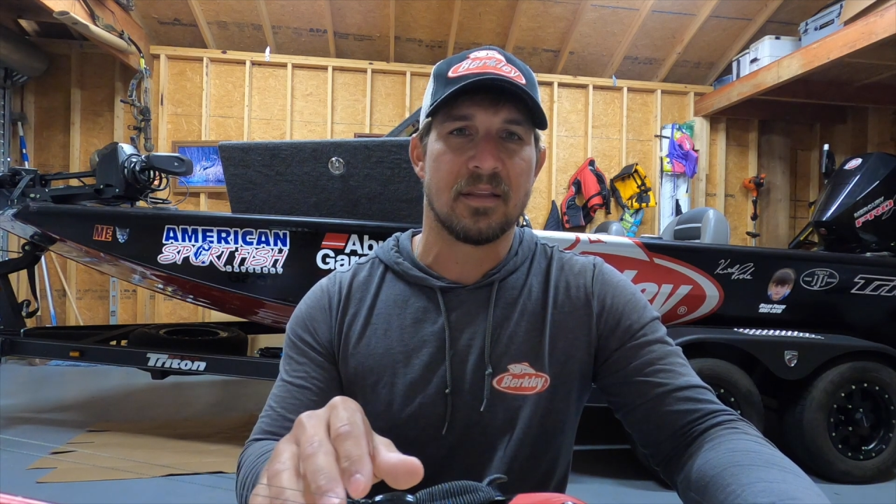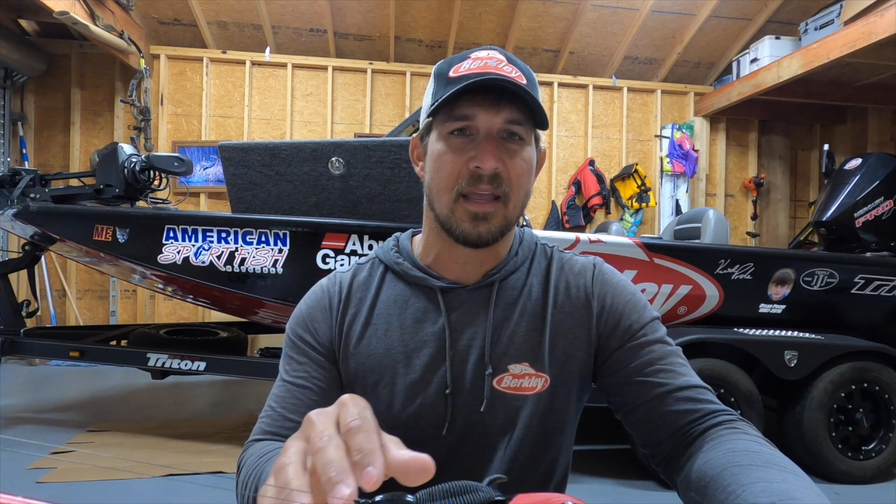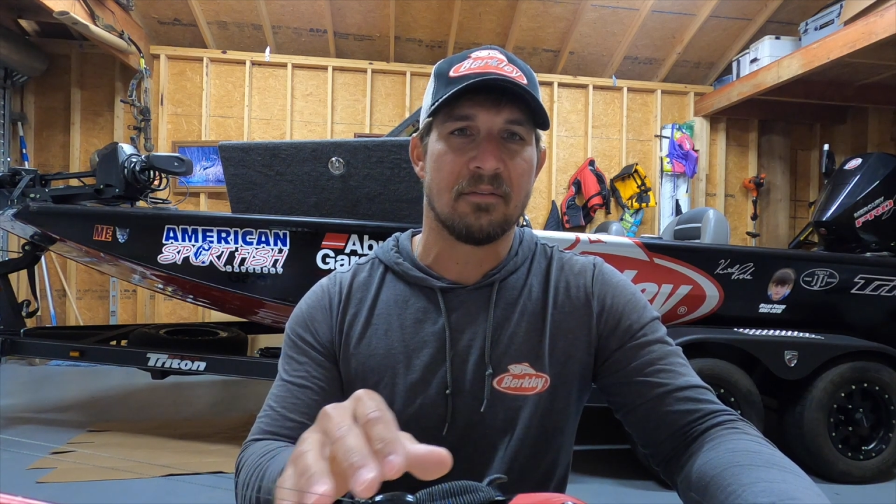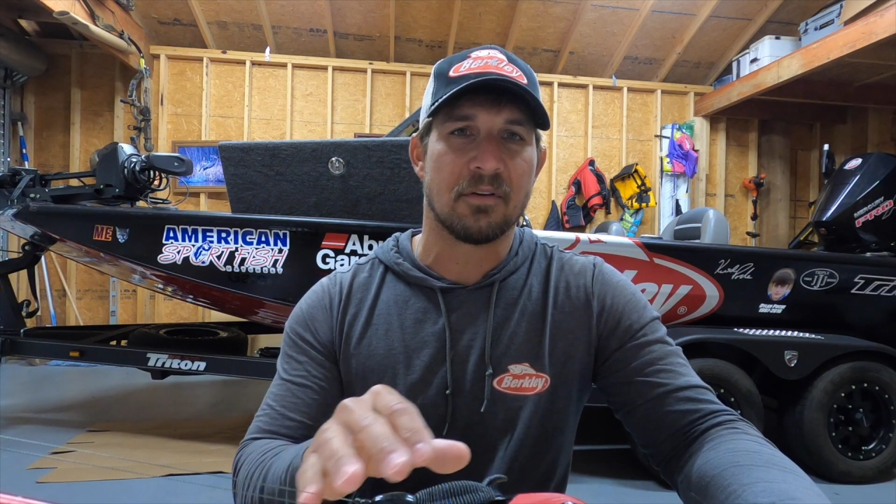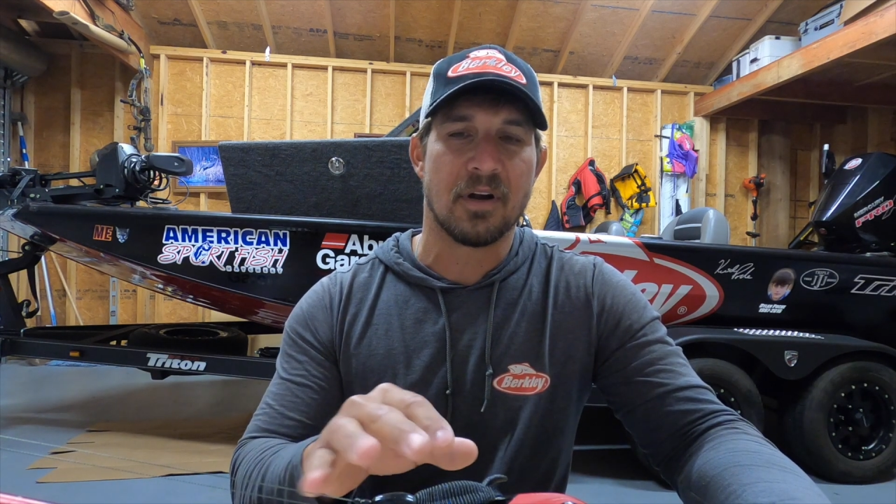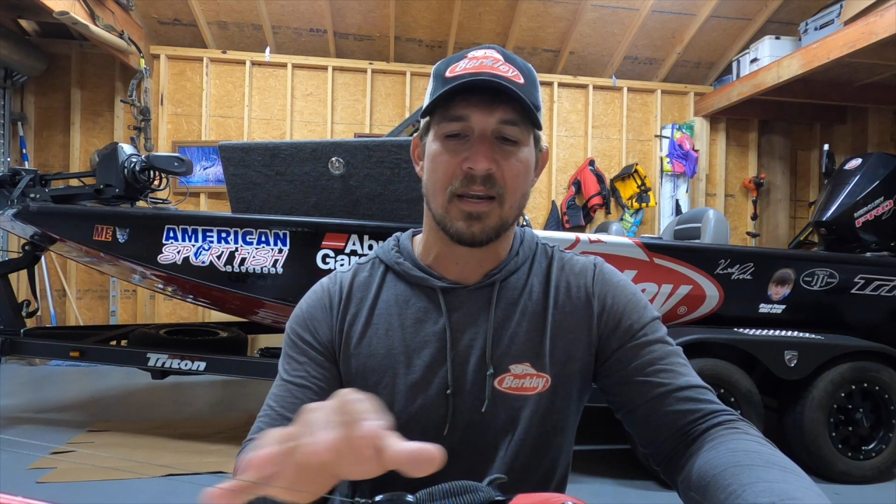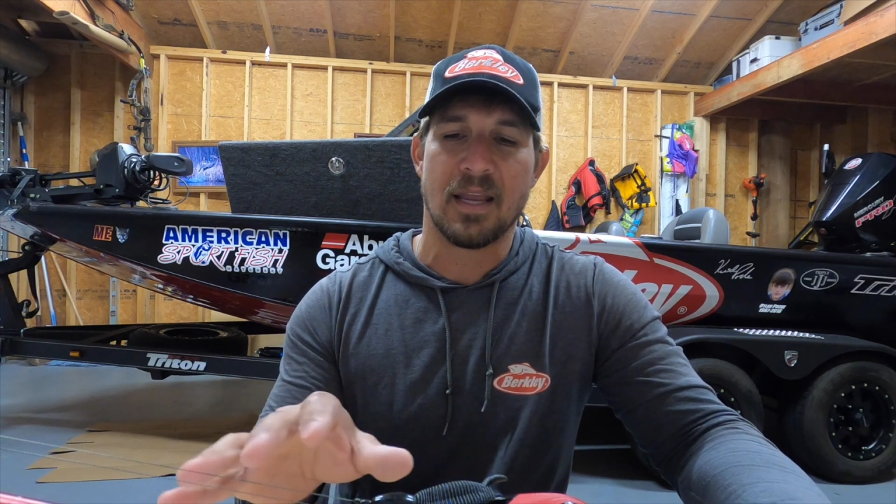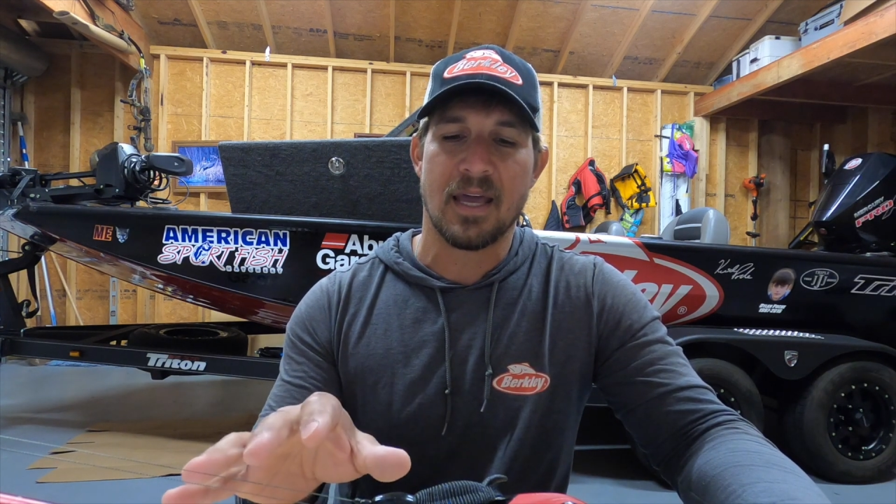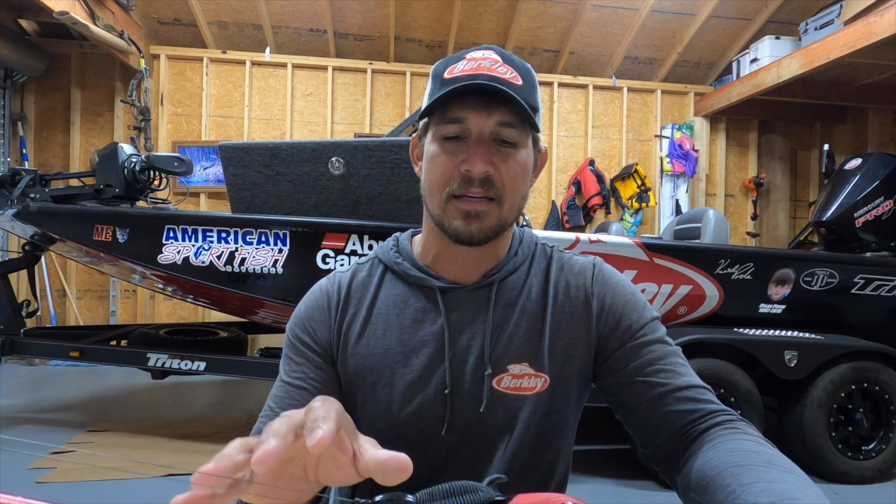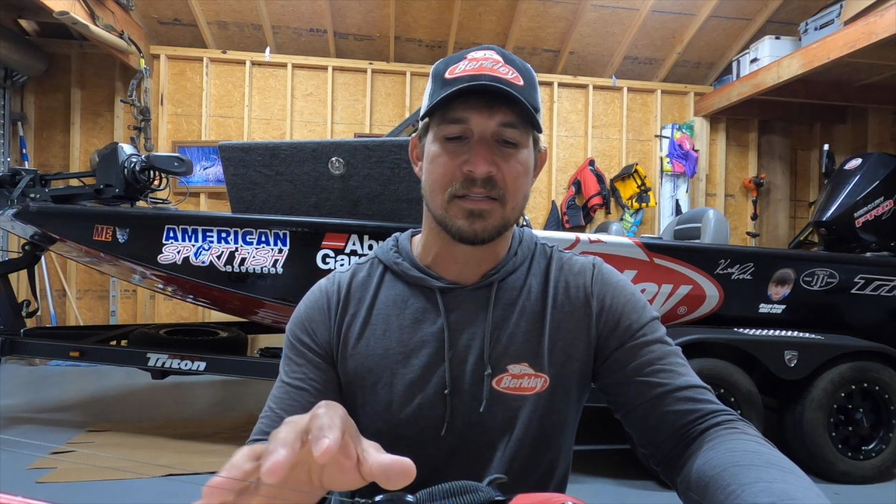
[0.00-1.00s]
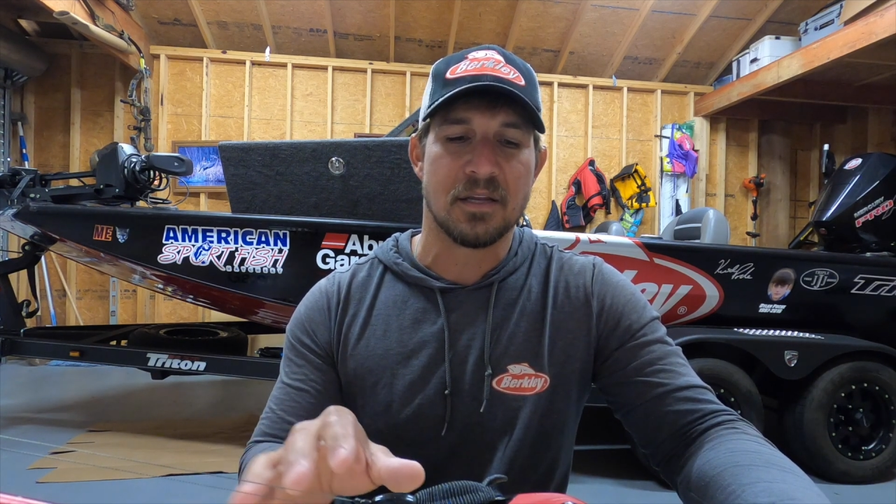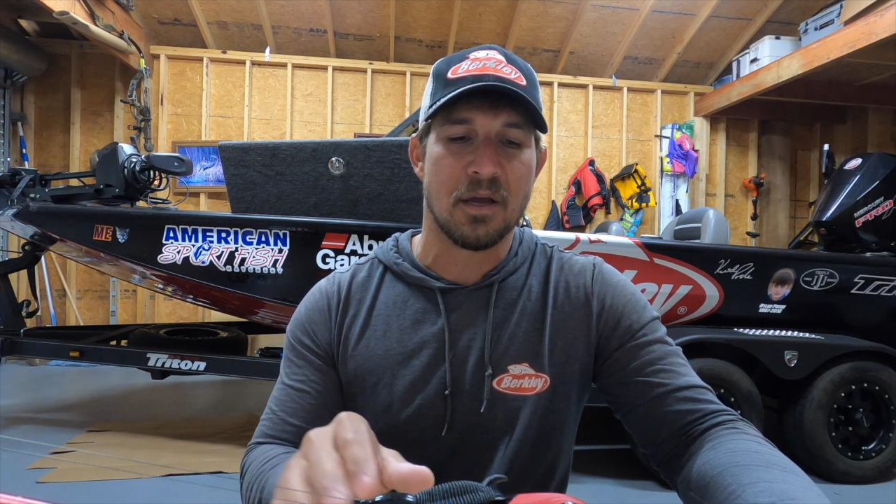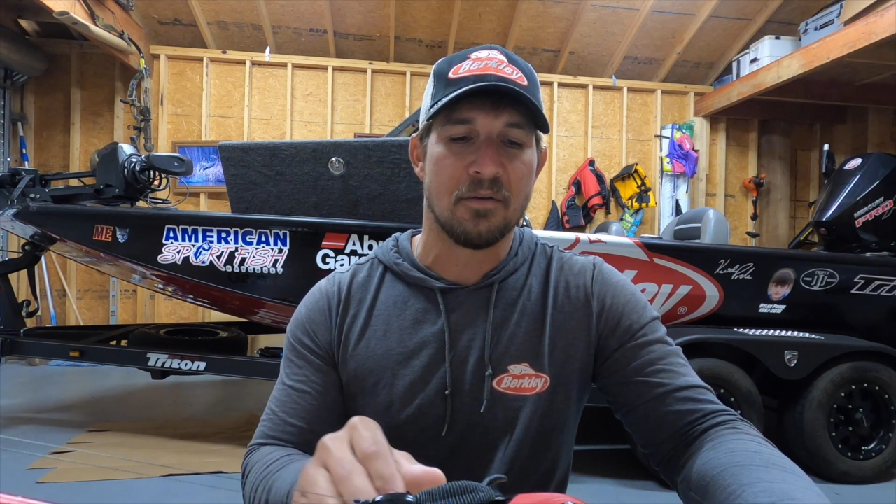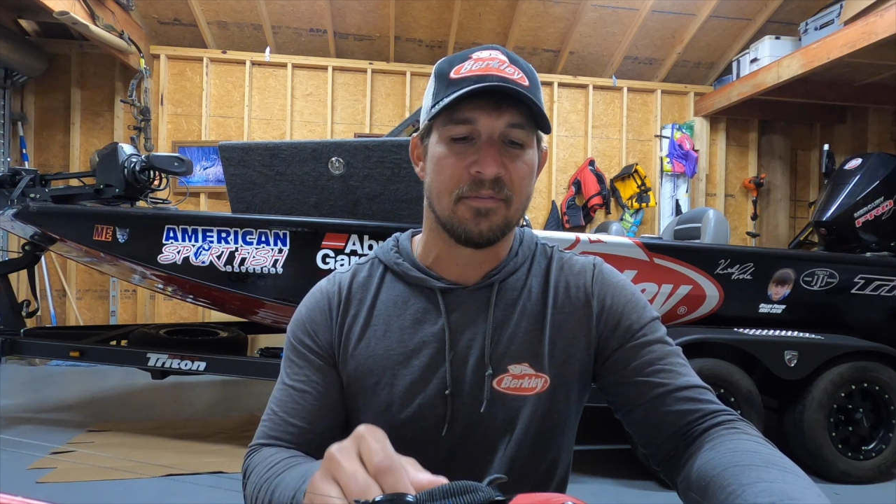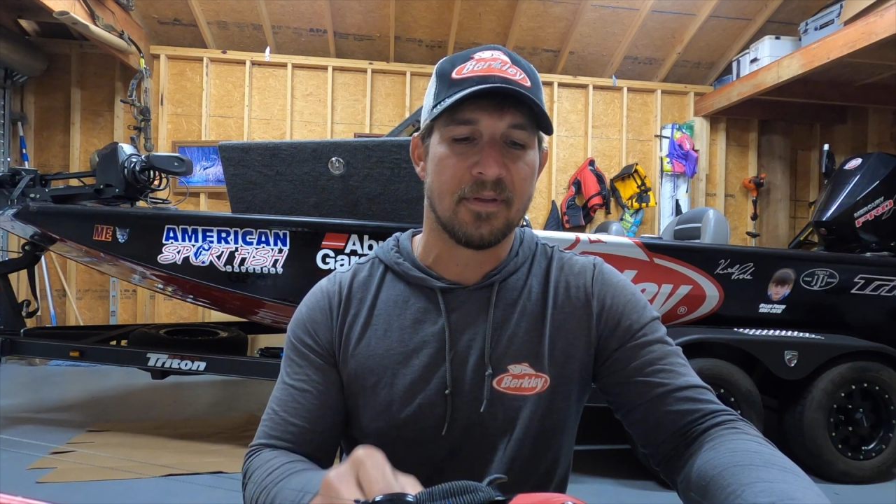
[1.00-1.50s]
they have a great line of
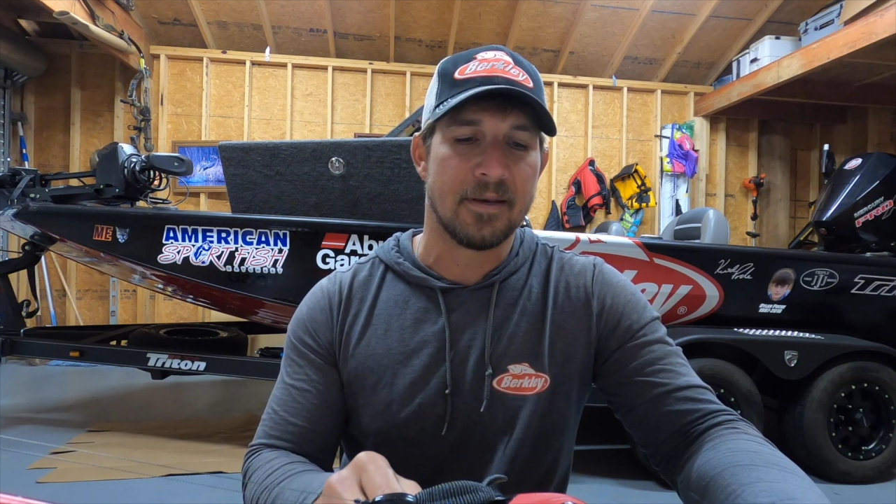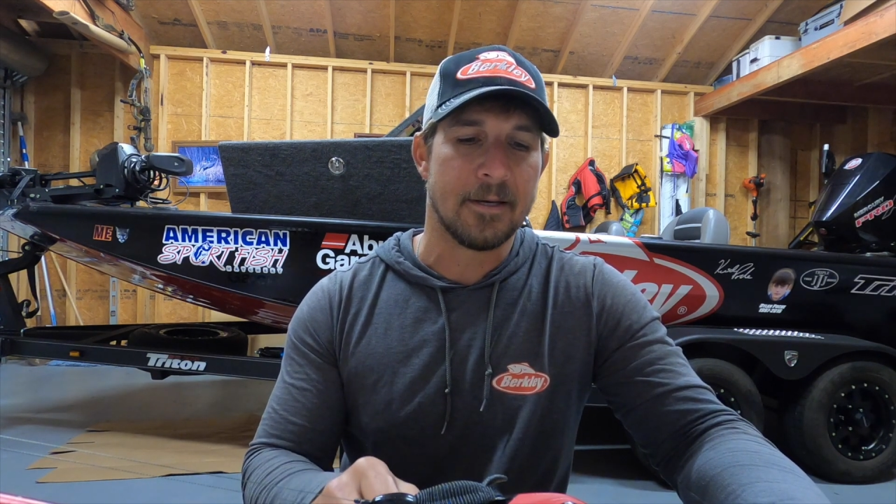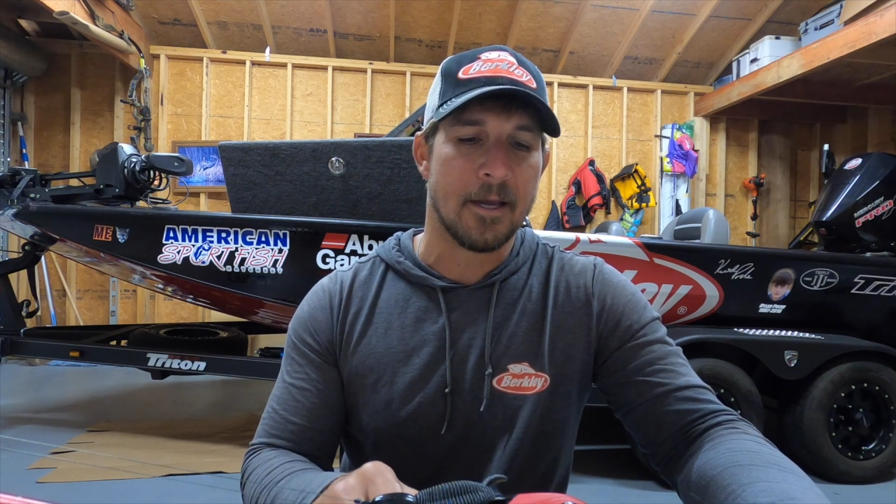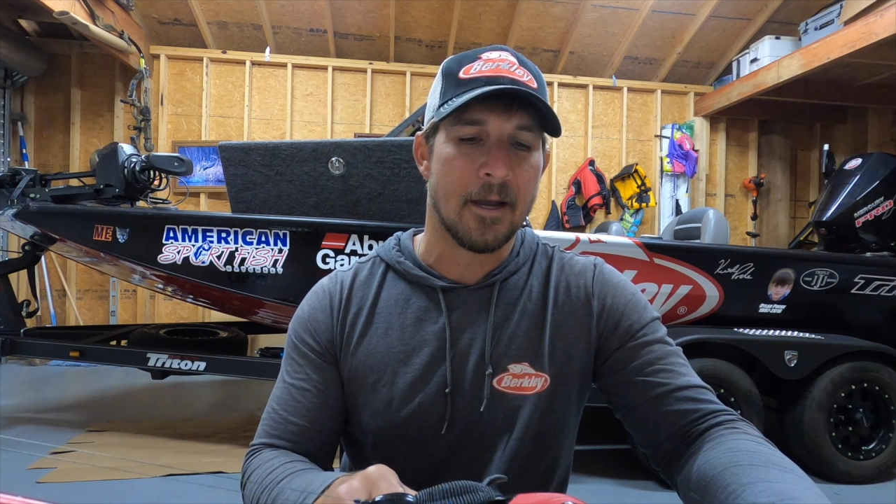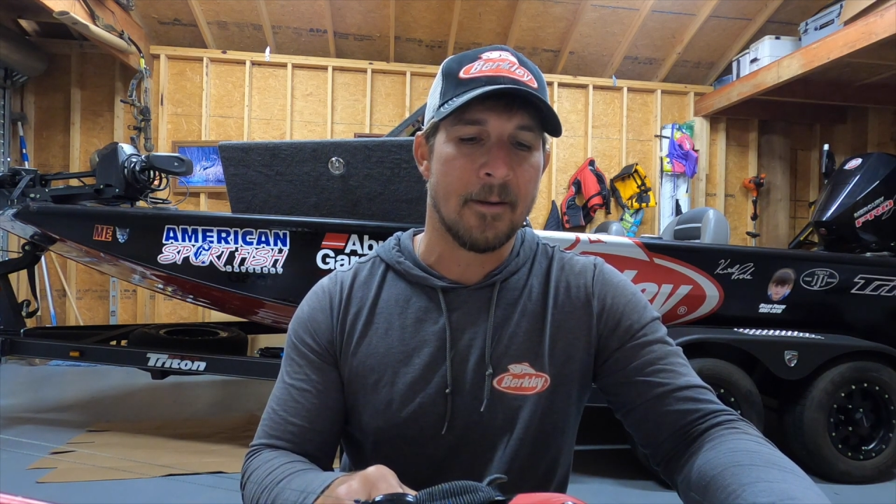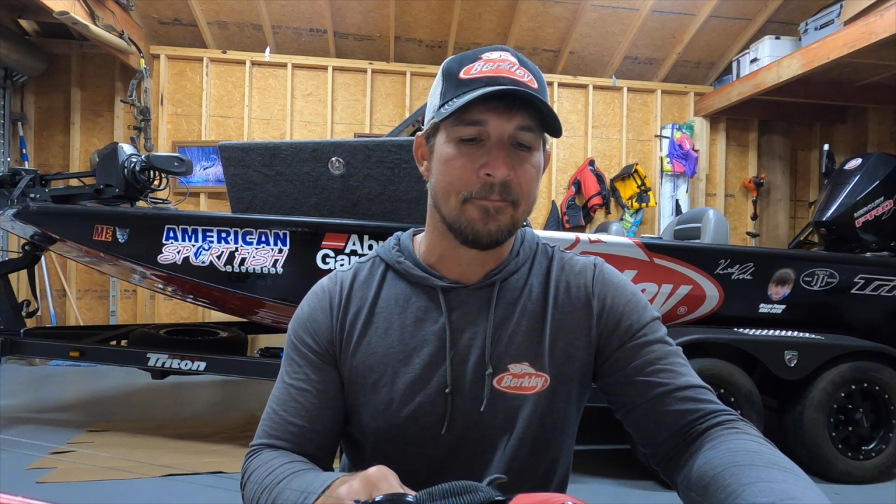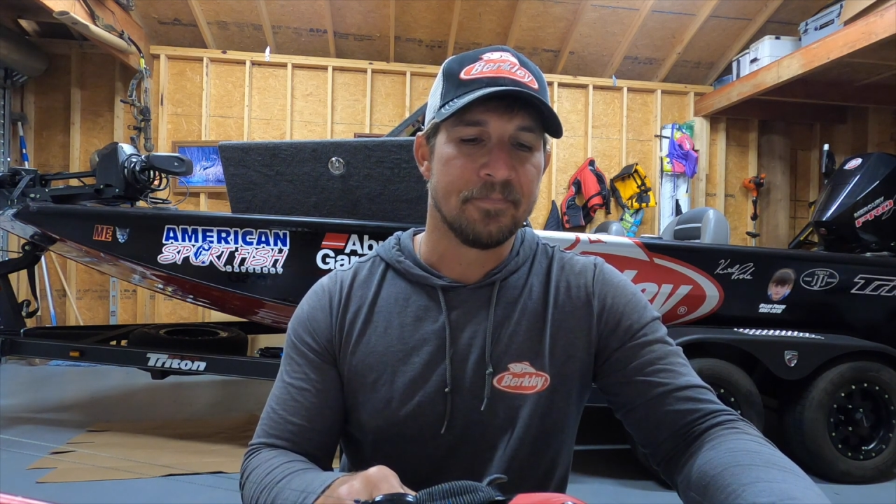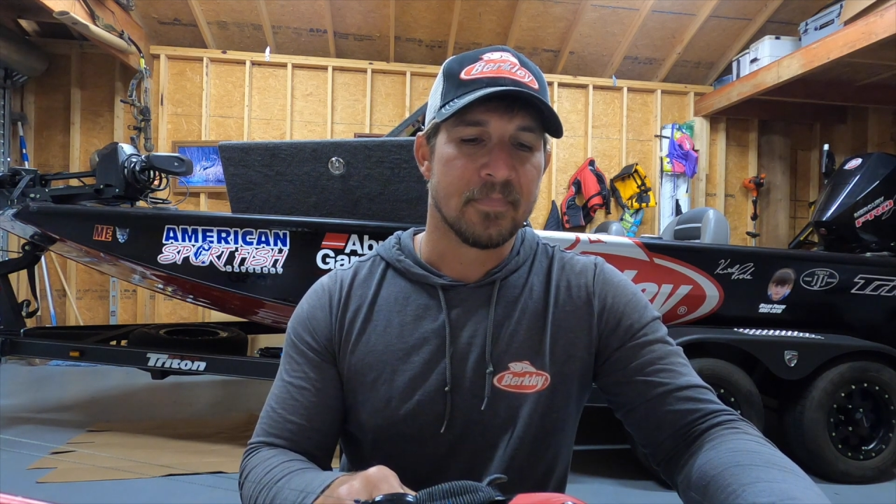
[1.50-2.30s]
stuff, and a